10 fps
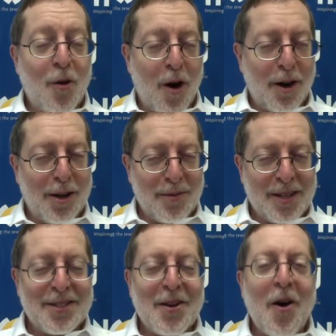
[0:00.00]

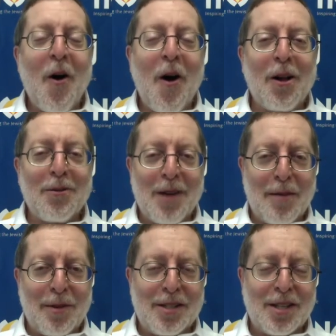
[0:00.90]
argument, all
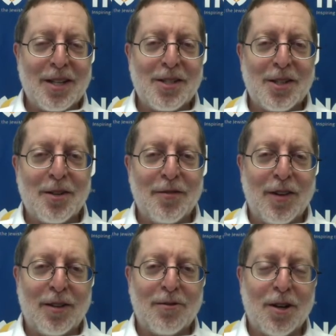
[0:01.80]
rabbis consider
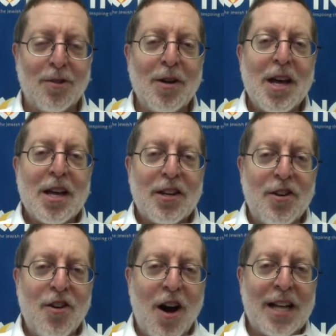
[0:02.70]
Velcro
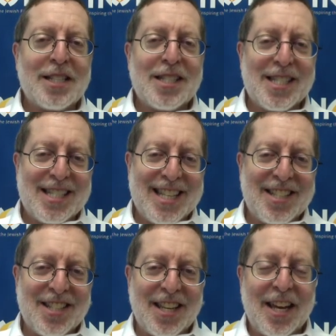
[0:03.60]
not
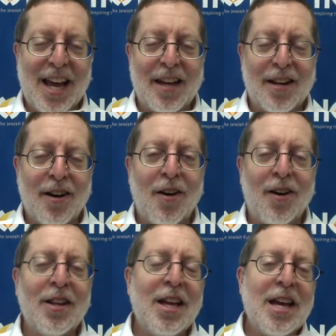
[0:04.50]
stitching at
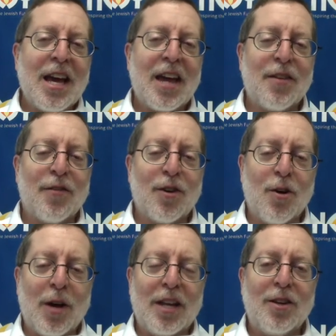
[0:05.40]
all, and therefore
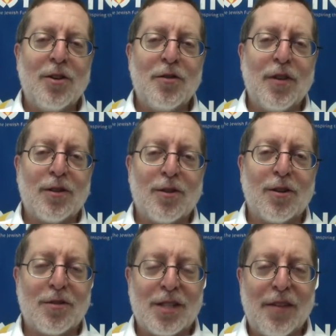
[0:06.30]
go ahead and use
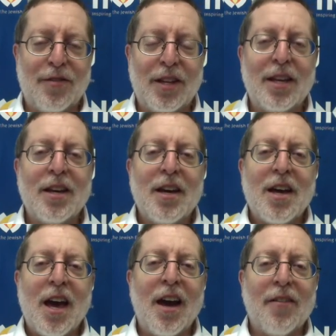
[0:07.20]
Velcro safely
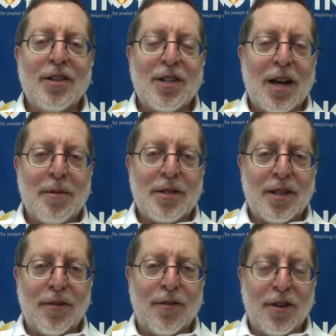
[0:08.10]
every Shabbos
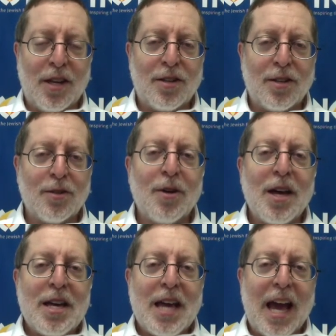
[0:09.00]
if you need to,
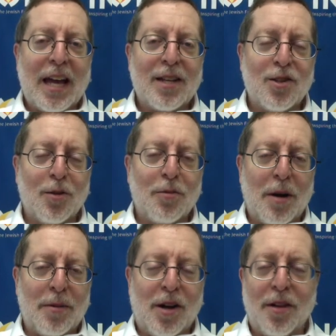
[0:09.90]
and it's no
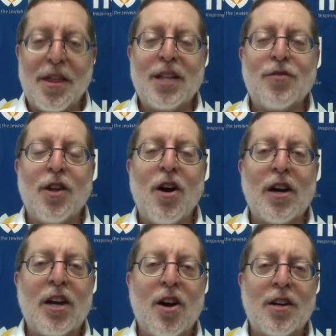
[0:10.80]
problem at all. Thanks for
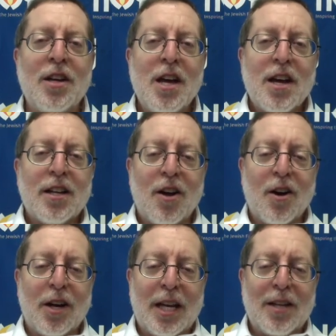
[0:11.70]
logging on.
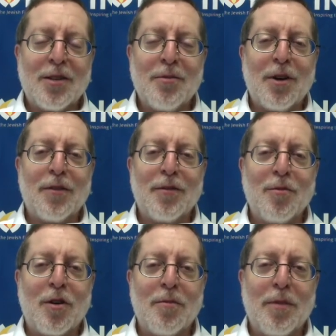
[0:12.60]
Log on again tomorrow for
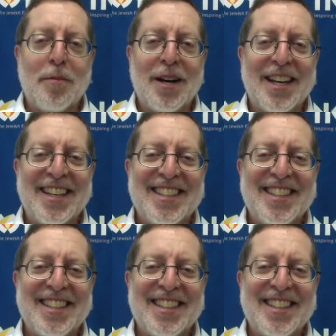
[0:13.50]
more. Bye-bye.